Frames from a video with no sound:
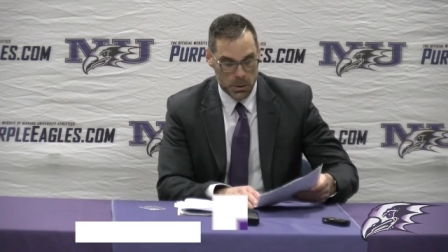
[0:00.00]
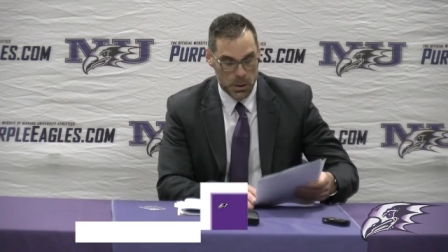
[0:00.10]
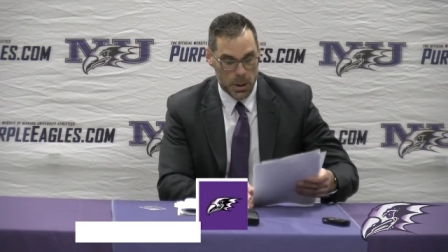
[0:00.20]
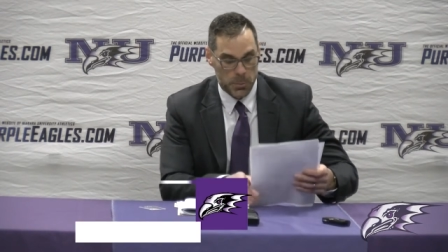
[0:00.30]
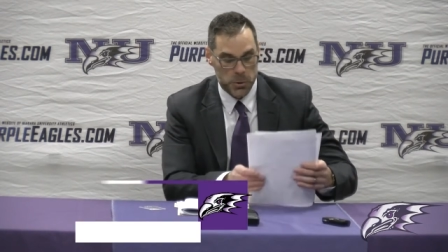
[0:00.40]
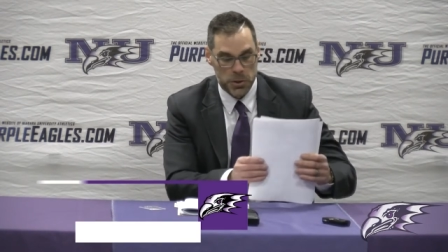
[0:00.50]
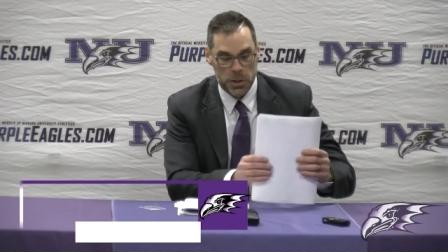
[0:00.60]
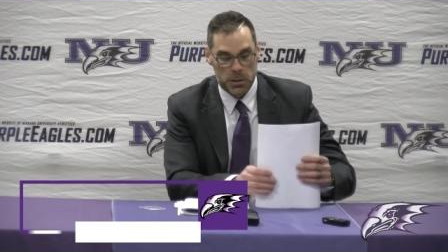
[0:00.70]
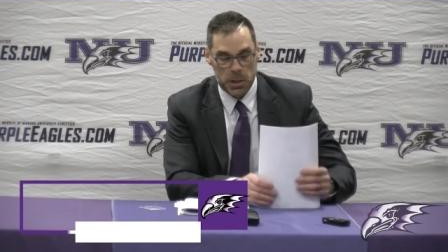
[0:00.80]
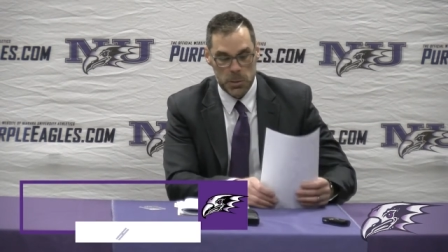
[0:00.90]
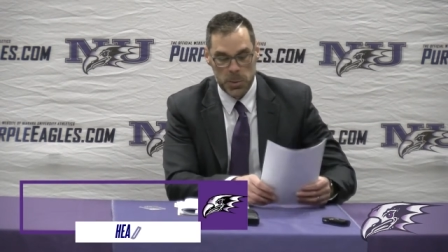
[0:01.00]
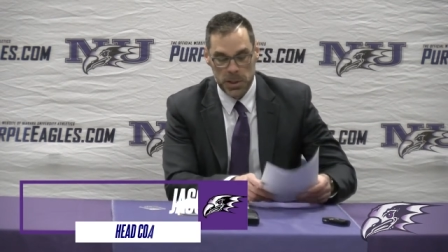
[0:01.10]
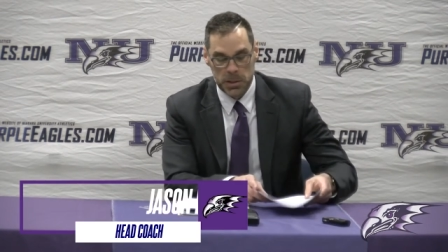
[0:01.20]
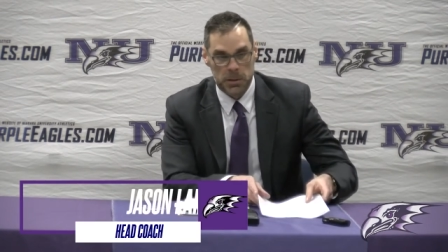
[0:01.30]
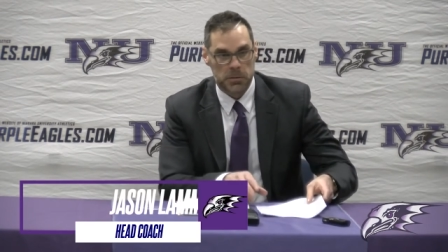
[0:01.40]
Yeah, I appreciate you guys
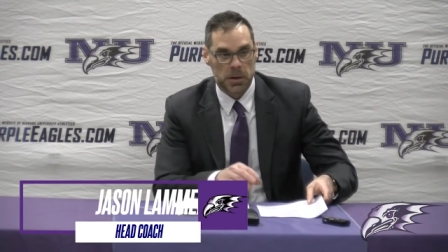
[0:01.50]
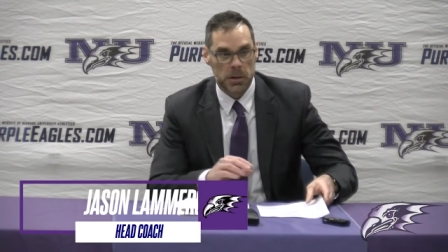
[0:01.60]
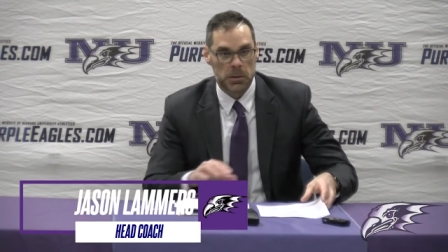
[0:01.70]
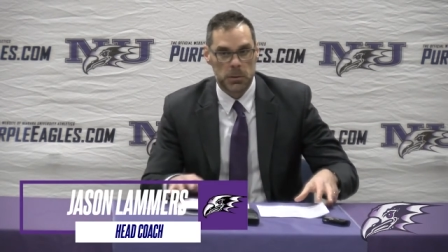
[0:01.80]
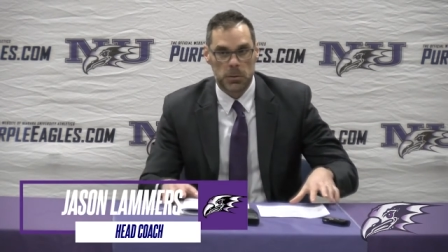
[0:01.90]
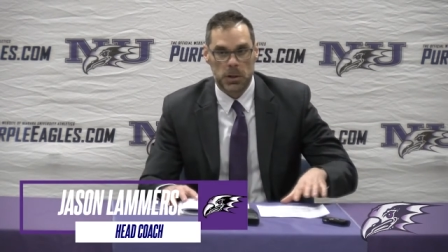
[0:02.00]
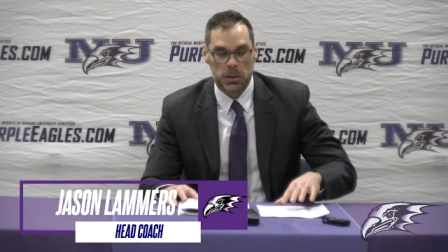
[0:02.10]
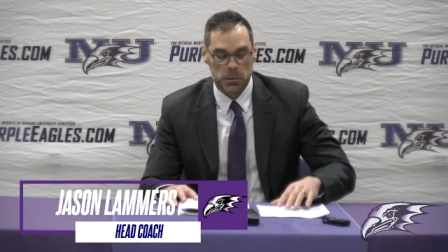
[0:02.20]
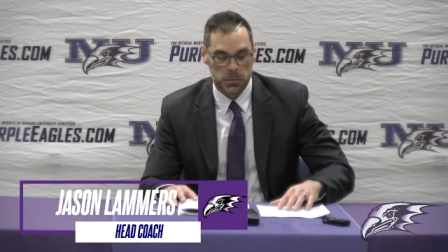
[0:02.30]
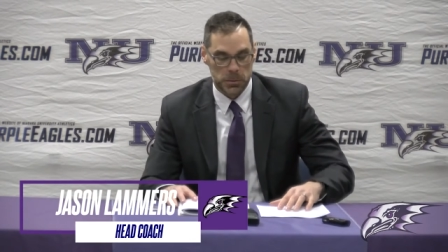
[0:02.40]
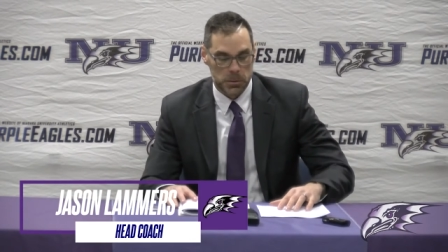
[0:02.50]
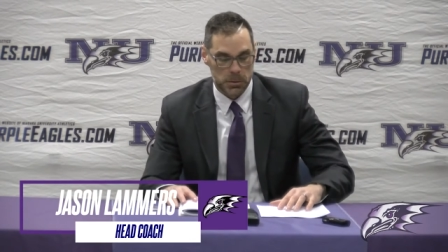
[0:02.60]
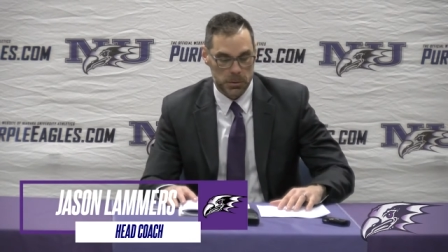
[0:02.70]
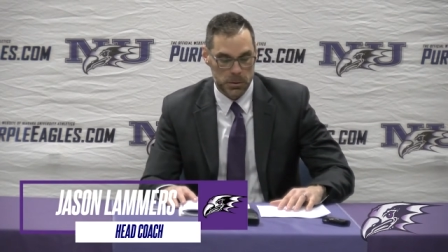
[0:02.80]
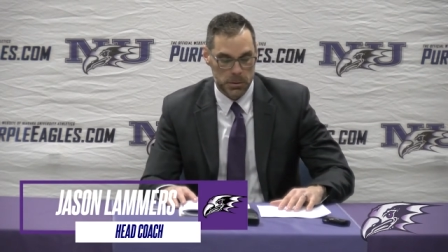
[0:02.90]
being here. Thank you. Thank you
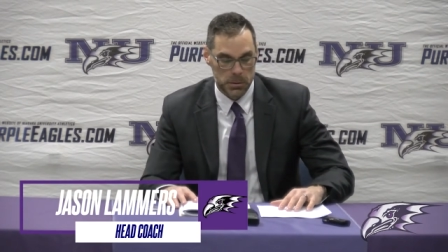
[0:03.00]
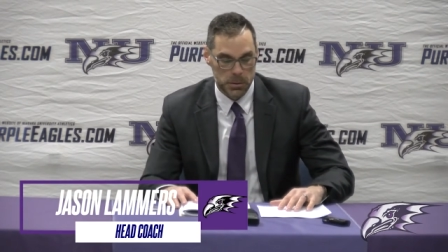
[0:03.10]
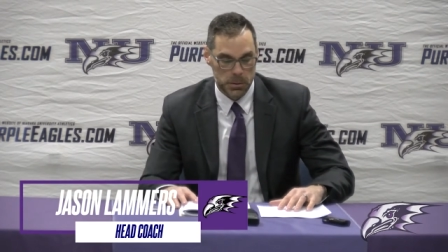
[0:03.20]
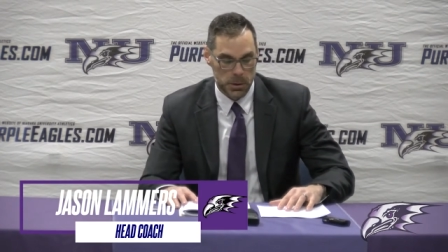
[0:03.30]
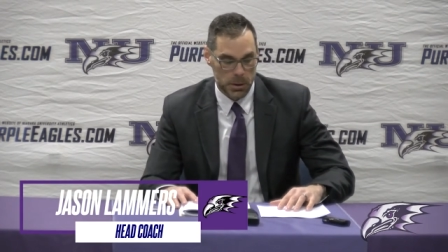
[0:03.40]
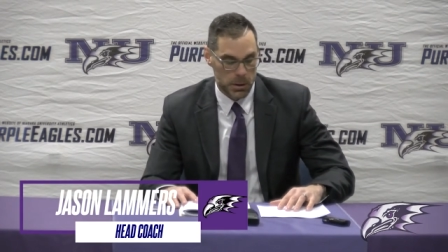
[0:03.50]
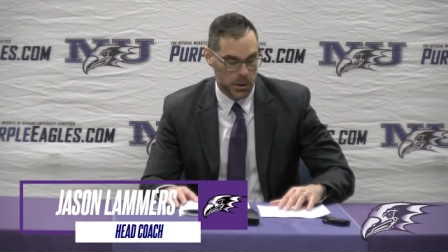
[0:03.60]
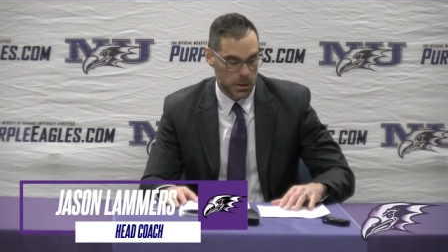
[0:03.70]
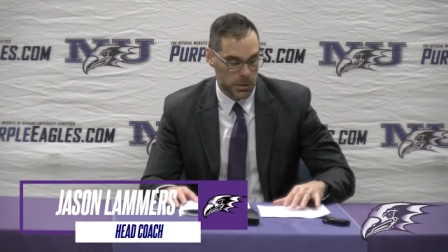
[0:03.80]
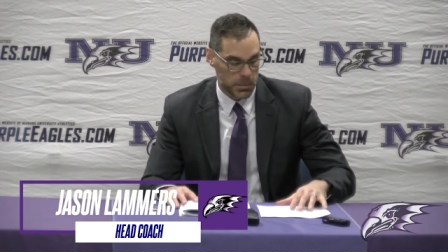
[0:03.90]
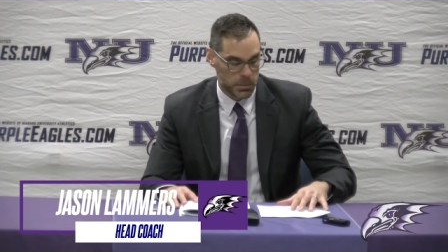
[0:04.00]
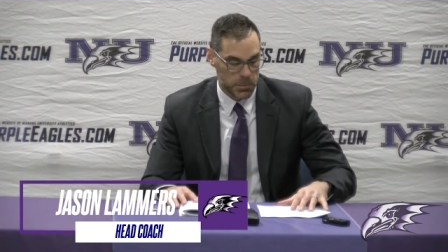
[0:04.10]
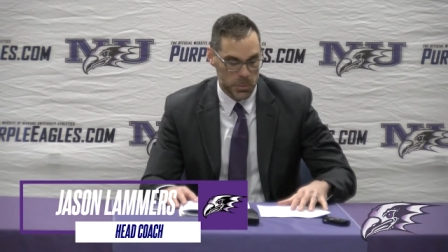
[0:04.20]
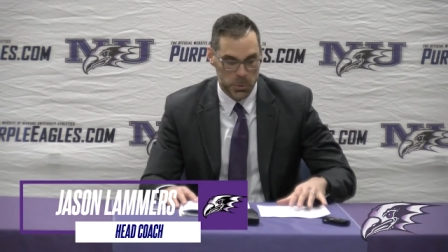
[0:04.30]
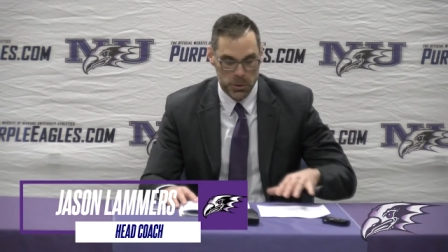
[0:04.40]
for uh,
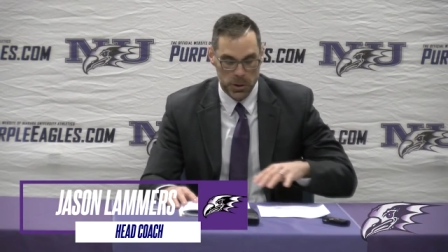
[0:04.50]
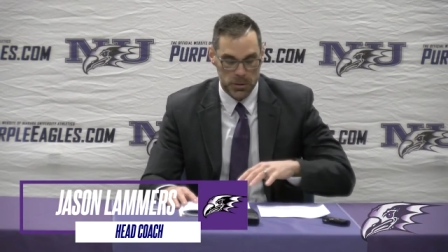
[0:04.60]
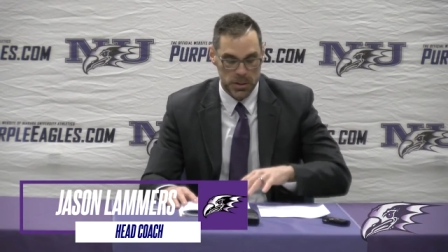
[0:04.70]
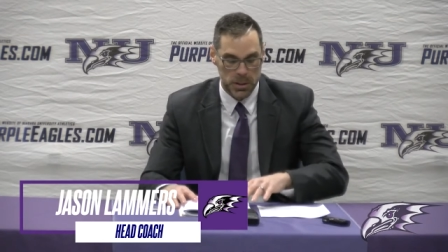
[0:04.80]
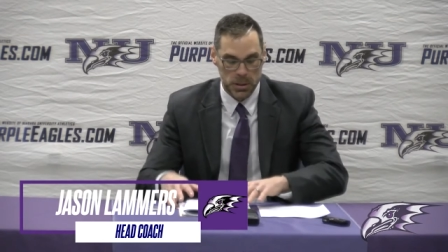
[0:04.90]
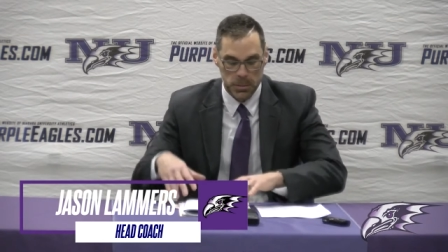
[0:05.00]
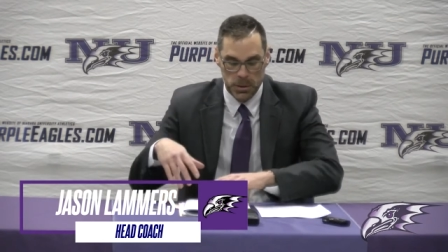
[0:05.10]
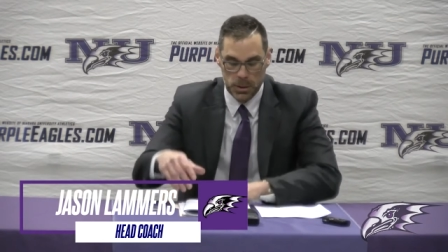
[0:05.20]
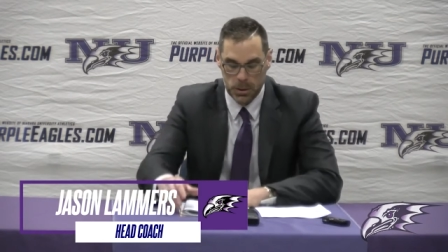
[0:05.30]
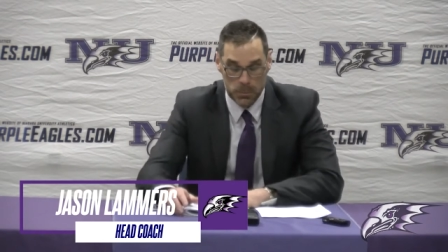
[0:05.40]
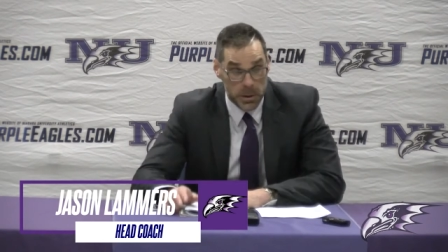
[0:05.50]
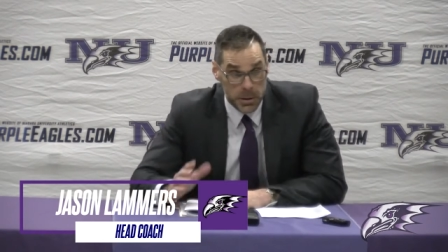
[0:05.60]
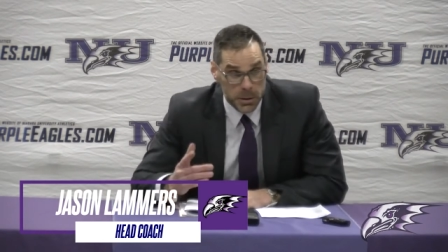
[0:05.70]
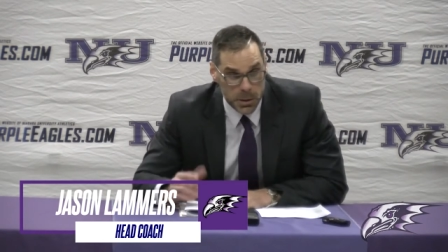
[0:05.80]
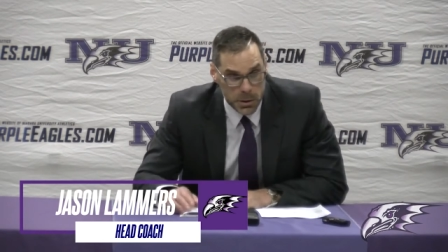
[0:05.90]
supporting our team and, and writing
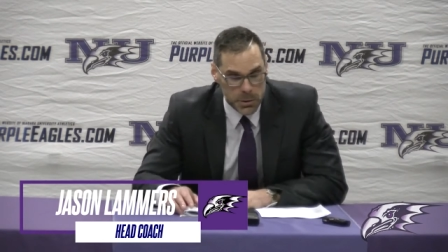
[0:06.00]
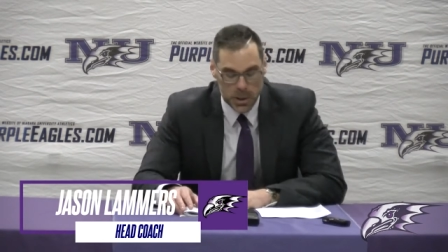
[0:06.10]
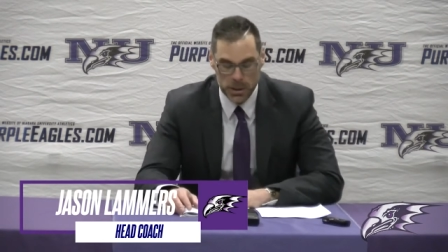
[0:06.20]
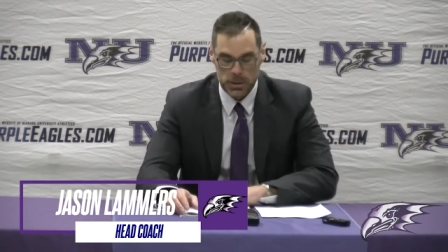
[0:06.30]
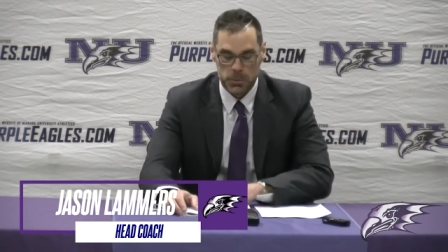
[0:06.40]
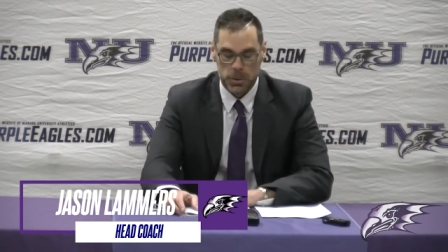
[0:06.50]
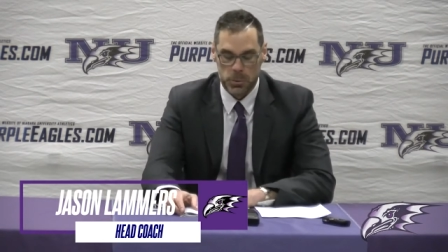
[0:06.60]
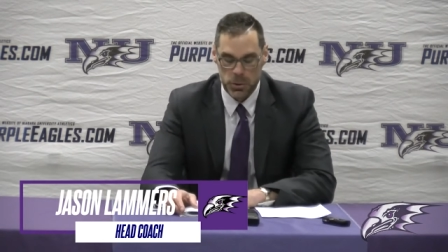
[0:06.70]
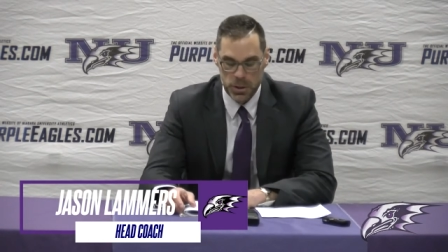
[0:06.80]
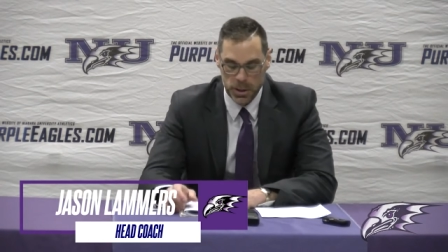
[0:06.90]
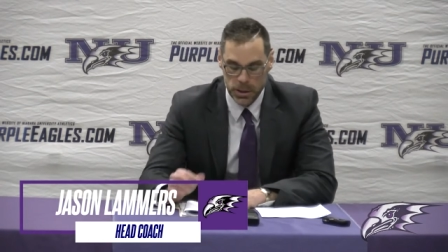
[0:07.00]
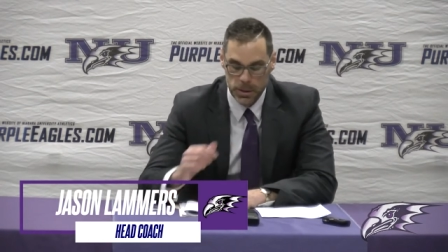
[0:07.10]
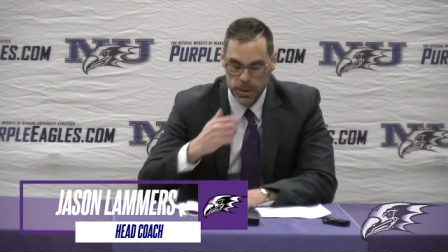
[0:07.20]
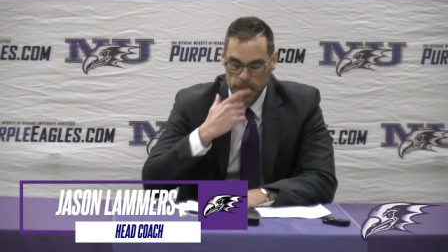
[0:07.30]
on college hockey. We appreciate it.